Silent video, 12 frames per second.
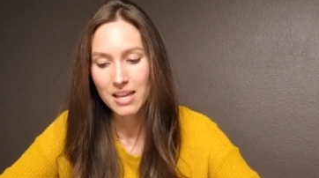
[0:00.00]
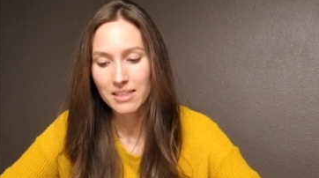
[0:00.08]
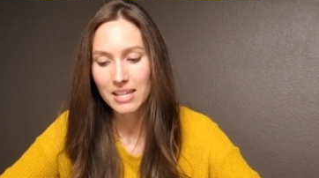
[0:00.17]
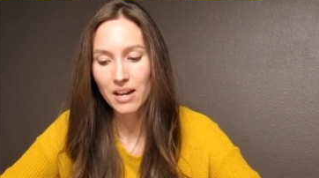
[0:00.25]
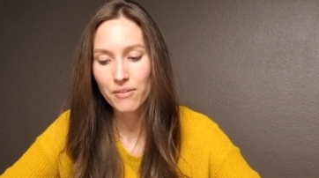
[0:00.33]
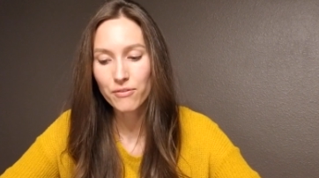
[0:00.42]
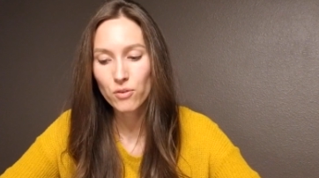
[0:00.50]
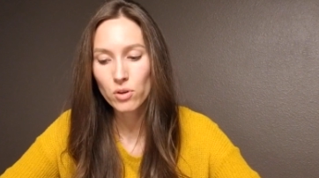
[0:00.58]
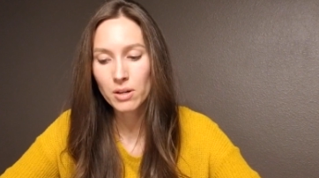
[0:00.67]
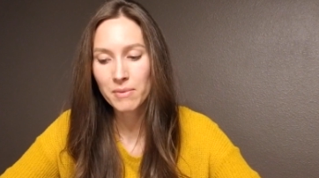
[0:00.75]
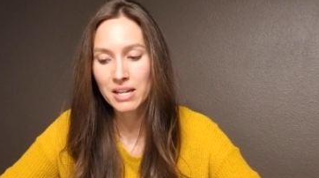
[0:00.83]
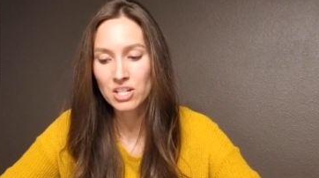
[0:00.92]
the
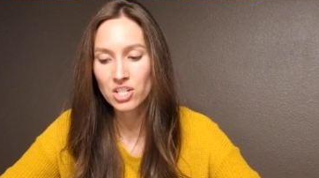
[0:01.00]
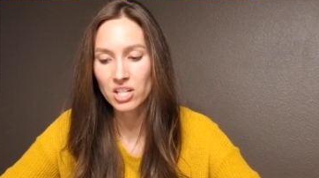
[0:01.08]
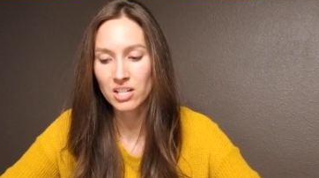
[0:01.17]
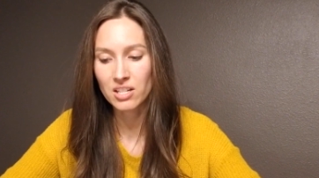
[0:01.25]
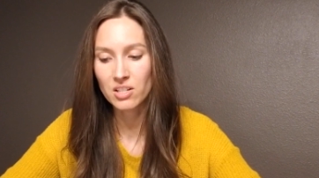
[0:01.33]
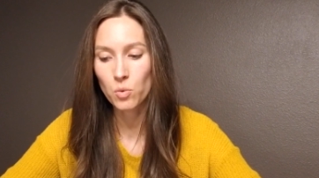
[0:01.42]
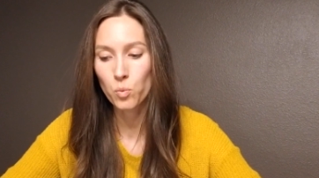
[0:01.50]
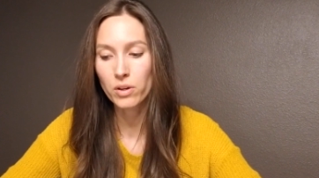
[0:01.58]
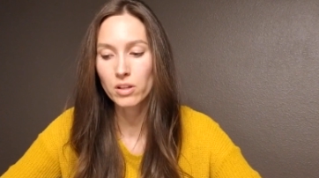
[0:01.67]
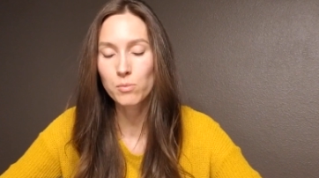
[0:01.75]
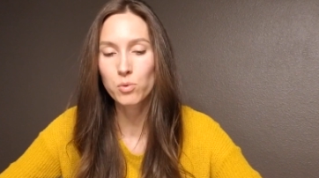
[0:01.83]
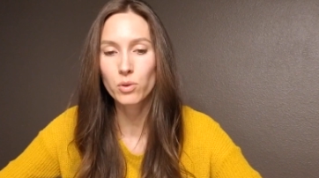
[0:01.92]
aforementioned
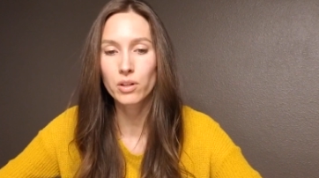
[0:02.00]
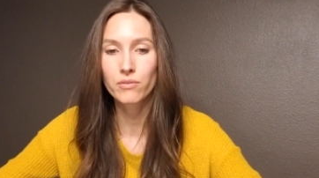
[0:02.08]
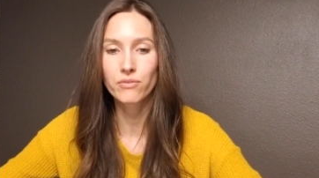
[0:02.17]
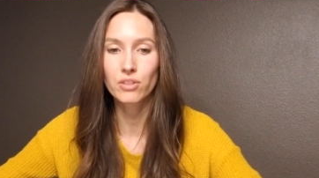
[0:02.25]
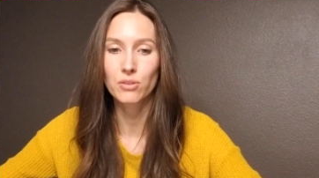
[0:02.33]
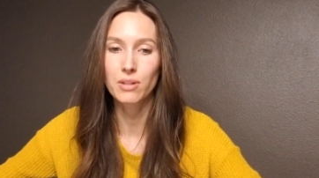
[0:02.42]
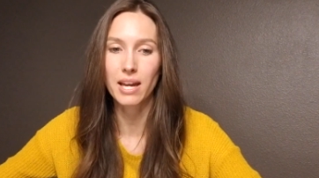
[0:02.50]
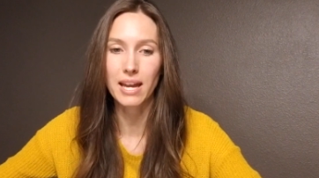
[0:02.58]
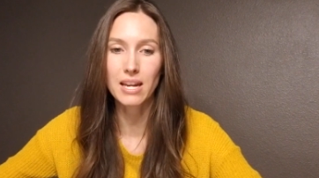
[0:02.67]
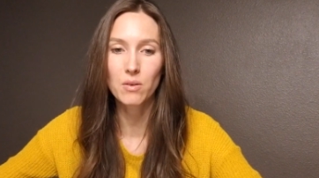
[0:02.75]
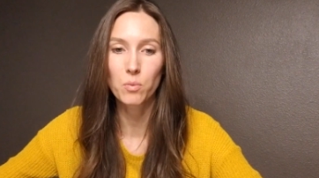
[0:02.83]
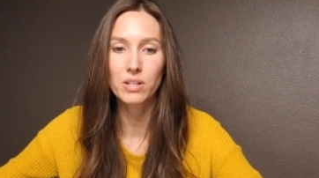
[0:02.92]
Wilburn
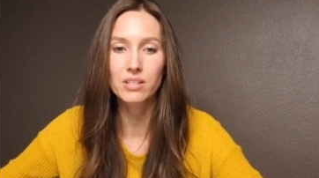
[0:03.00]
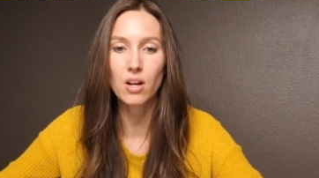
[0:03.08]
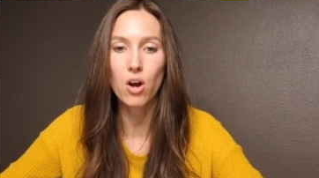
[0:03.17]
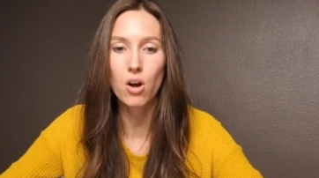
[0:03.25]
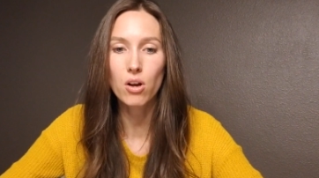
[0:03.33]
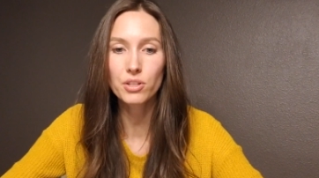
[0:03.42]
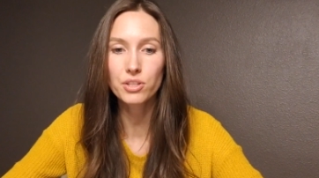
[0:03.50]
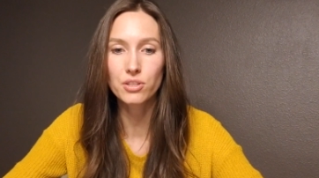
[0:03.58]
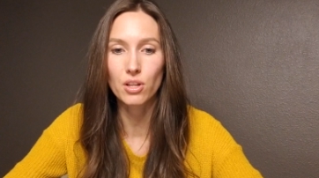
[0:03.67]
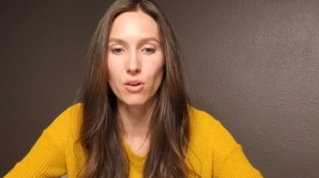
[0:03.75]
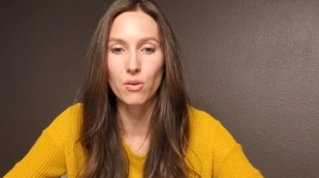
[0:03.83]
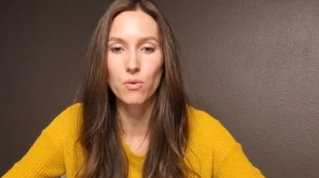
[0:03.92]
Fugate was
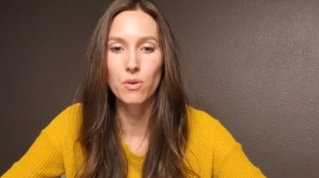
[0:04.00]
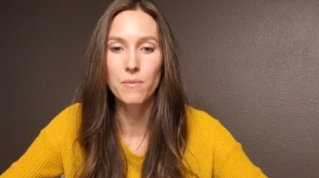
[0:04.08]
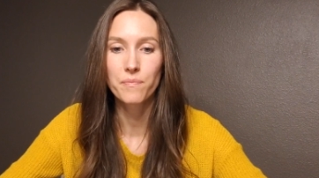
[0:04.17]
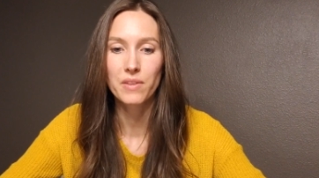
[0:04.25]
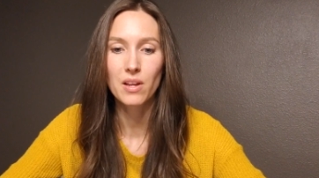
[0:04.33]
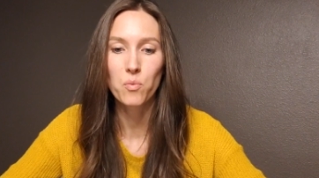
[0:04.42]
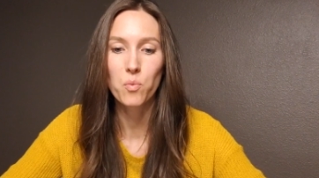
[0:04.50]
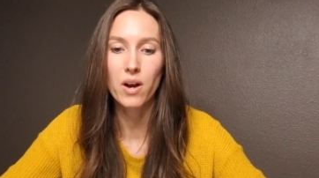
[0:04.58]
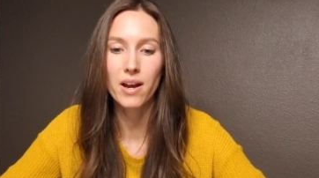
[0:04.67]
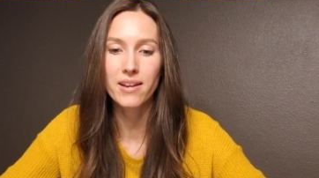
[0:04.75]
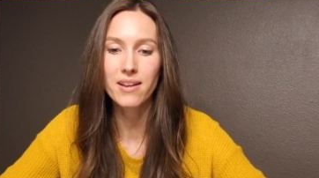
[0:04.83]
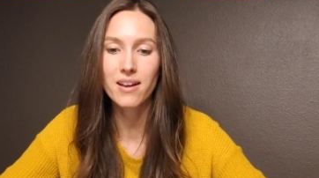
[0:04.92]
also
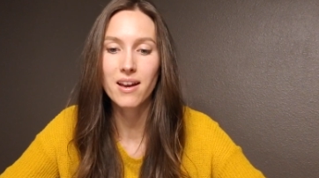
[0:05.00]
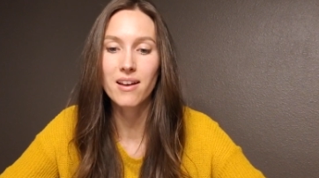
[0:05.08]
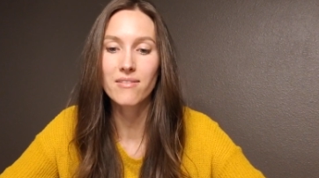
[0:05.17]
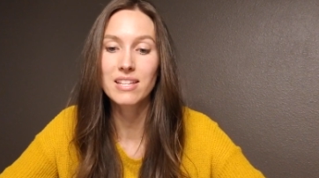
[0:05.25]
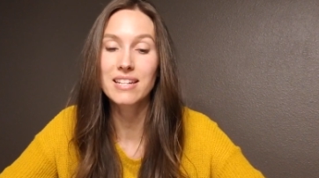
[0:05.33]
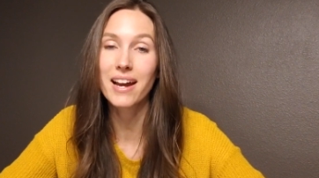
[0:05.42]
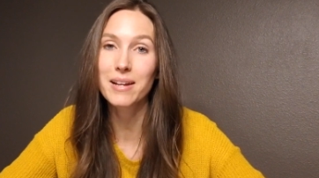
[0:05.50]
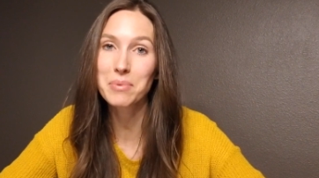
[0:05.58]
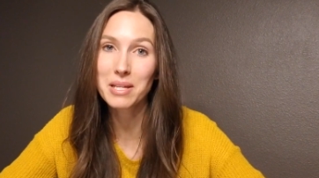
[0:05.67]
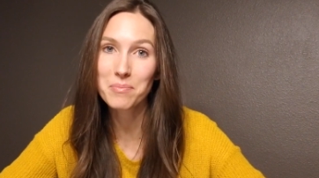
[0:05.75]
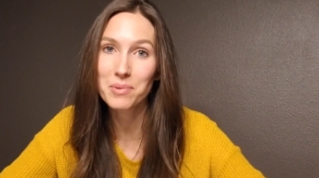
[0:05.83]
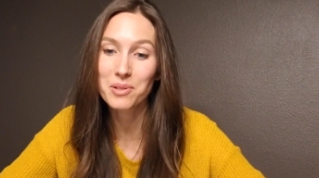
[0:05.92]
one of the 9
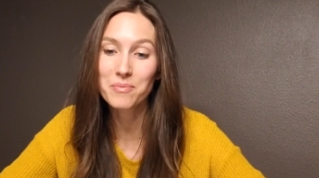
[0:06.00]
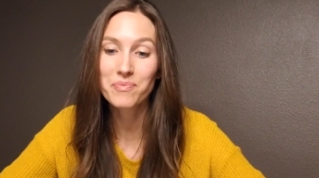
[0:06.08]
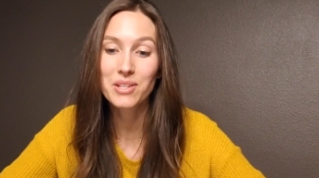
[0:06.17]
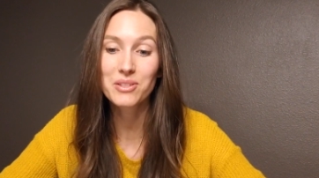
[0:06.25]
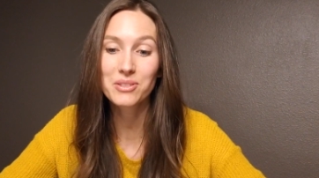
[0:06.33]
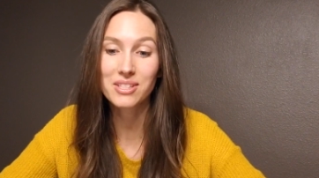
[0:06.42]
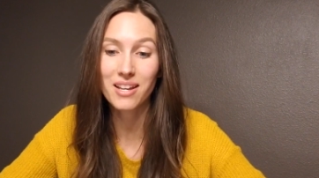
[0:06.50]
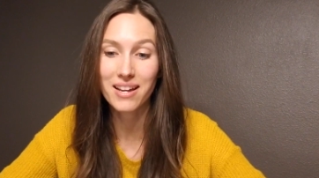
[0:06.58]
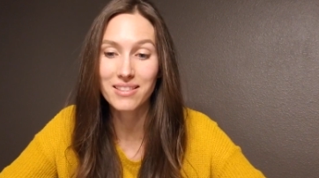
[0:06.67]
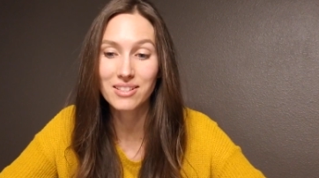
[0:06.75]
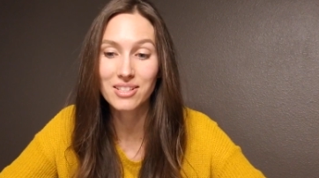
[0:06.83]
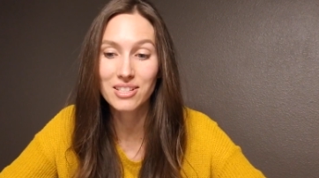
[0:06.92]
people who
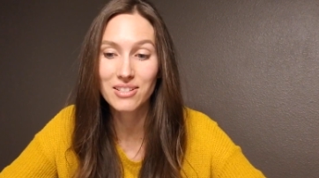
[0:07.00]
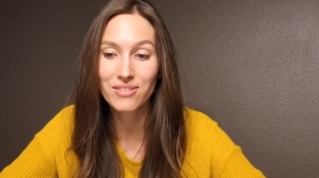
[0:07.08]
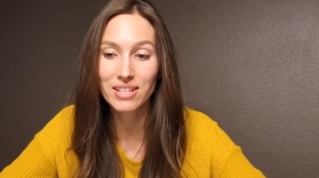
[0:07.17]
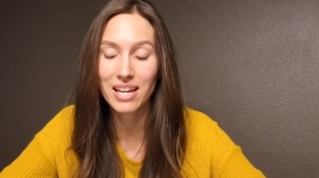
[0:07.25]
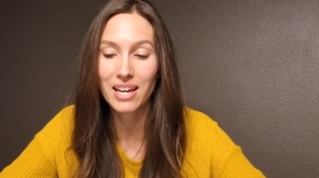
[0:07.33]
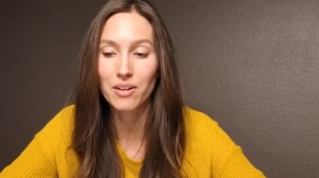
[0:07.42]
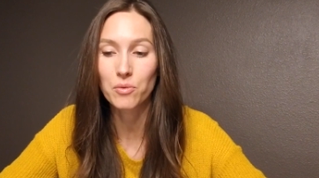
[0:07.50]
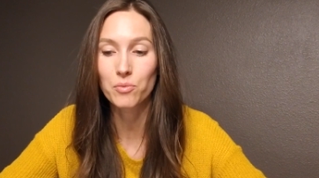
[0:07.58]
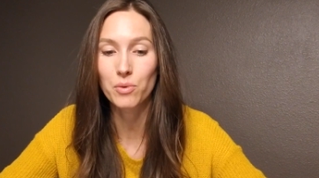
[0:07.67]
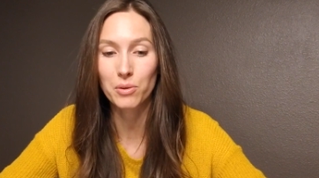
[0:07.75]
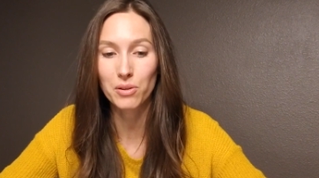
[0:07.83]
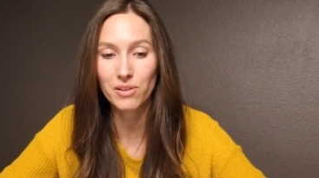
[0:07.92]
signed the certificate,
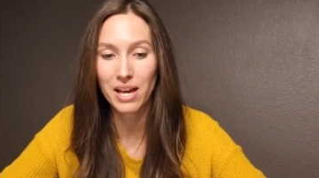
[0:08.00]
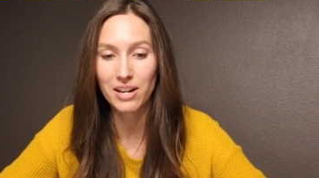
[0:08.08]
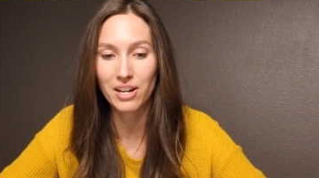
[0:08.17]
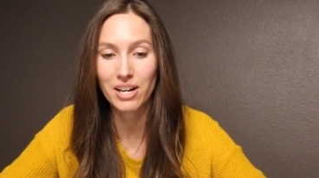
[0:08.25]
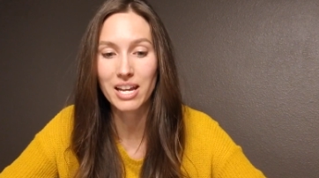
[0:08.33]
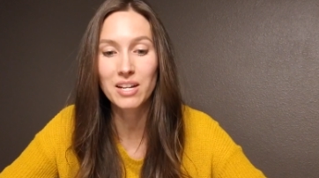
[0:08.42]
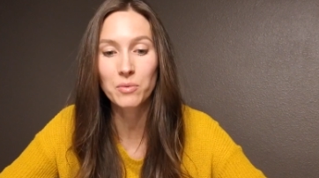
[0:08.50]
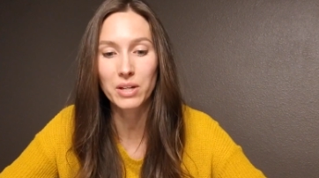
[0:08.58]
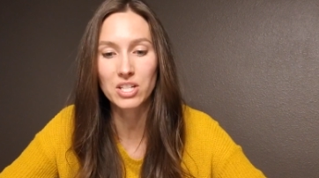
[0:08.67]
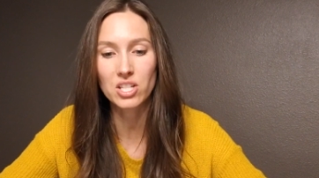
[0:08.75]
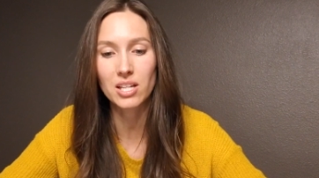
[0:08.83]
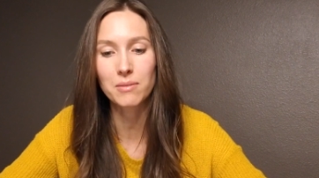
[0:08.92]
wrote a letter in
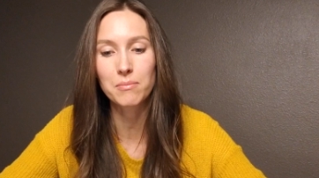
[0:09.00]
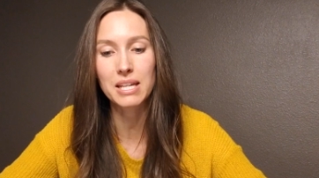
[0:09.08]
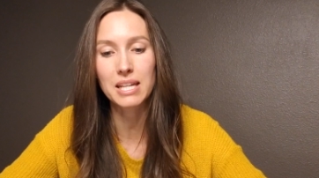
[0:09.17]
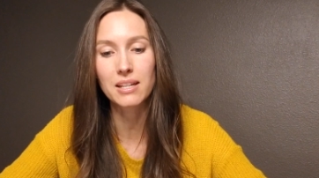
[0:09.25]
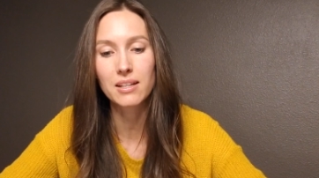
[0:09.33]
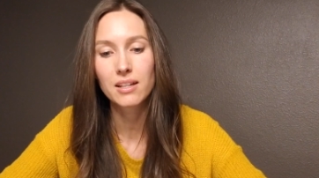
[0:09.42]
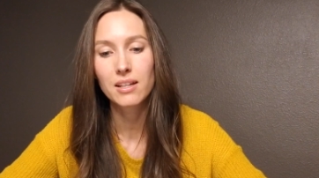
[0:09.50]
which he admitted